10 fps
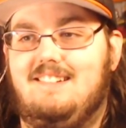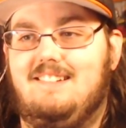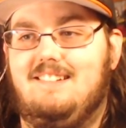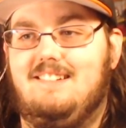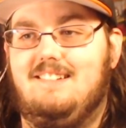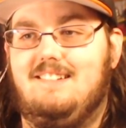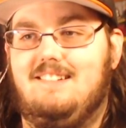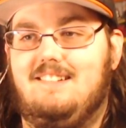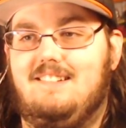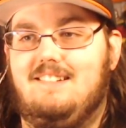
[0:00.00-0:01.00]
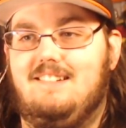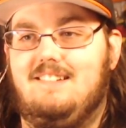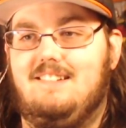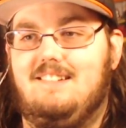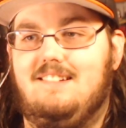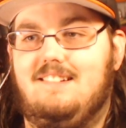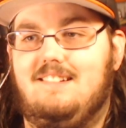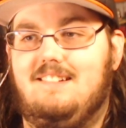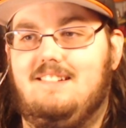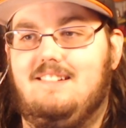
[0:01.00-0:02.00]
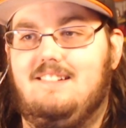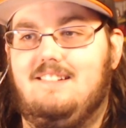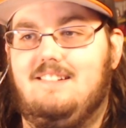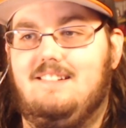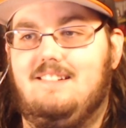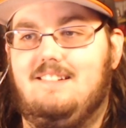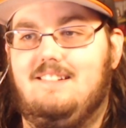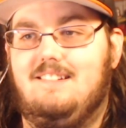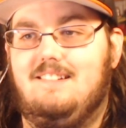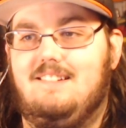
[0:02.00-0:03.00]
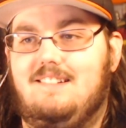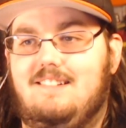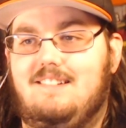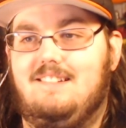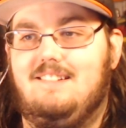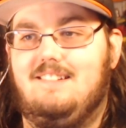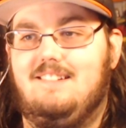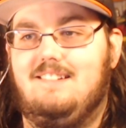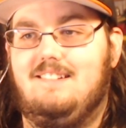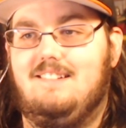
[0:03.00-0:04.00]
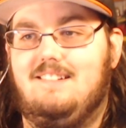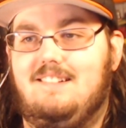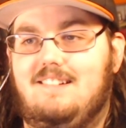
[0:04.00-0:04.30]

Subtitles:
No one is speaking in this clip.